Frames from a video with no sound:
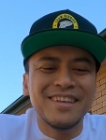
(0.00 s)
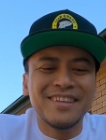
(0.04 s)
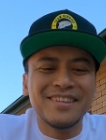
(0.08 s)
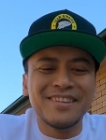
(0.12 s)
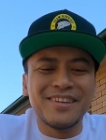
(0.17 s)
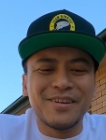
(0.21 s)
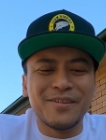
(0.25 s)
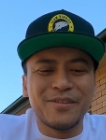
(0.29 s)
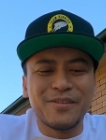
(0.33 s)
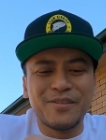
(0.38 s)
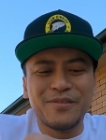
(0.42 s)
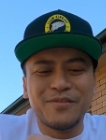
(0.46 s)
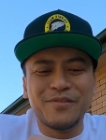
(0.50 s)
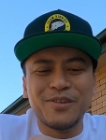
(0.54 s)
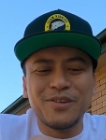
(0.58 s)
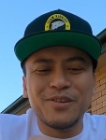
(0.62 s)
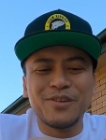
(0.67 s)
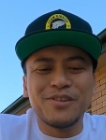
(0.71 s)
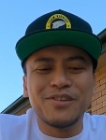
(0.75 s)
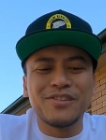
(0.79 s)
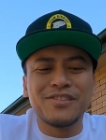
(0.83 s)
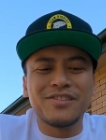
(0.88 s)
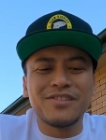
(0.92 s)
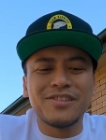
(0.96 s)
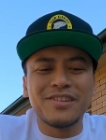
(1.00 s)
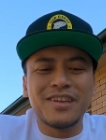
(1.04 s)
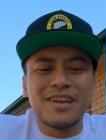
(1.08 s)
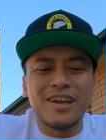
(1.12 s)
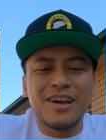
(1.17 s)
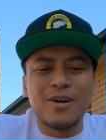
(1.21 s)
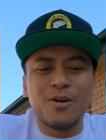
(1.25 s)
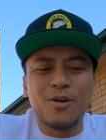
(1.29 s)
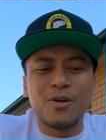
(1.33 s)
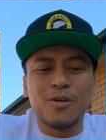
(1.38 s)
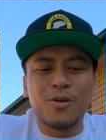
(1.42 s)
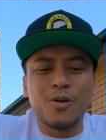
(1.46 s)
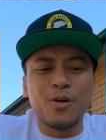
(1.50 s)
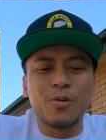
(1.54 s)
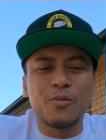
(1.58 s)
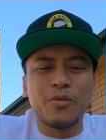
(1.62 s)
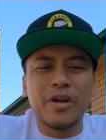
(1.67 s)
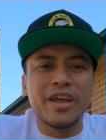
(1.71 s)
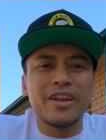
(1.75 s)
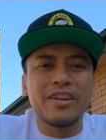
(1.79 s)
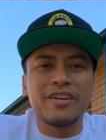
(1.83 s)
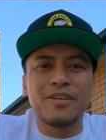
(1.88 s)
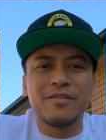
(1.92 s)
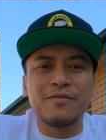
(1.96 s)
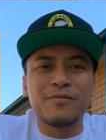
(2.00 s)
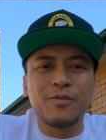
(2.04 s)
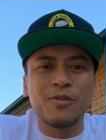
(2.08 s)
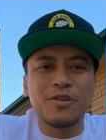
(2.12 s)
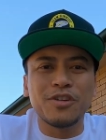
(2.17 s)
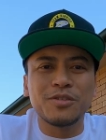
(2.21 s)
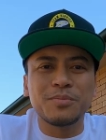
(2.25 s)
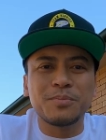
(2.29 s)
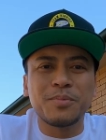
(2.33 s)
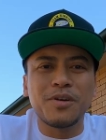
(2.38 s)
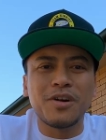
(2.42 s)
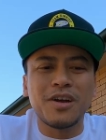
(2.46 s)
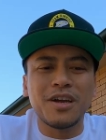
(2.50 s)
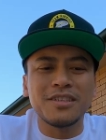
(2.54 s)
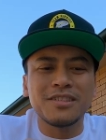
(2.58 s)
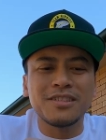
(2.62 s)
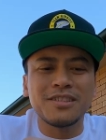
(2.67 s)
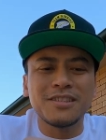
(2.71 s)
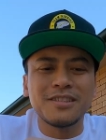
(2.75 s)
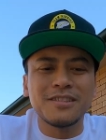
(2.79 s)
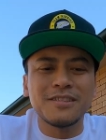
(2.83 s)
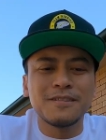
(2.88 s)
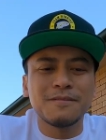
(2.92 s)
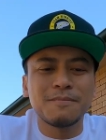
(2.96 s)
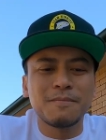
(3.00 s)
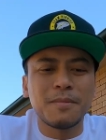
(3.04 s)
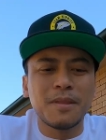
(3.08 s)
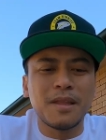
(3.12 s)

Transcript: so the reviews all, all rated it for its price